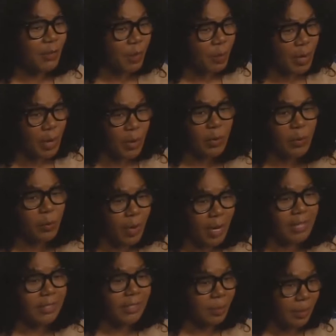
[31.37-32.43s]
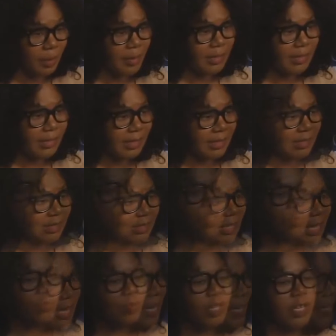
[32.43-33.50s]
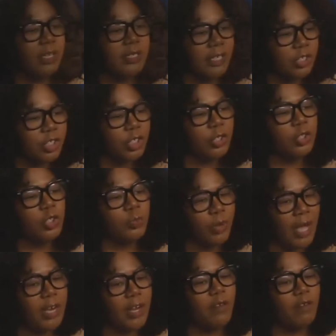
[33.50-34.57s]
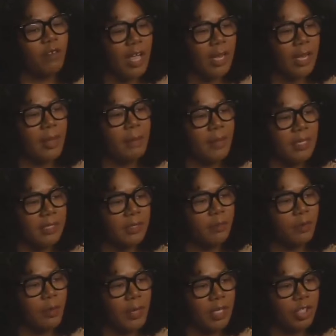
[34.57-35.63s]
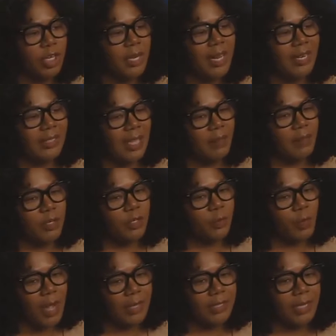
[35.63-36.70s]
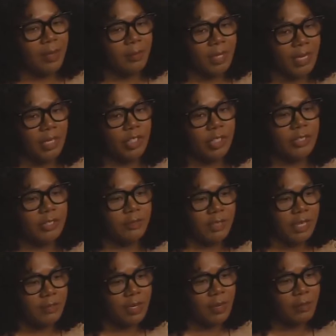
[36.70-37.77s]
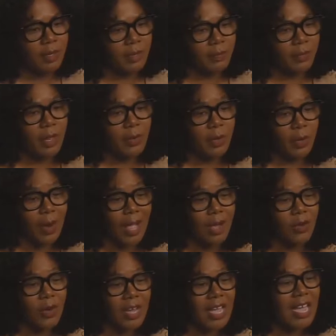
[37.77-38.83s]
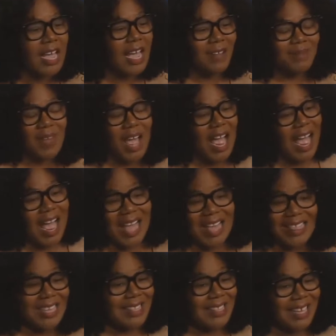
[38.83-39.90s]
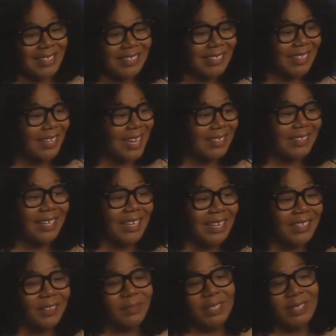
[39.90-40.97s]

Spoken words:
from known white supremacists. The intentional spread of violent misinformation that is having direct implications of safety and people on the ground, I think that's a classic case of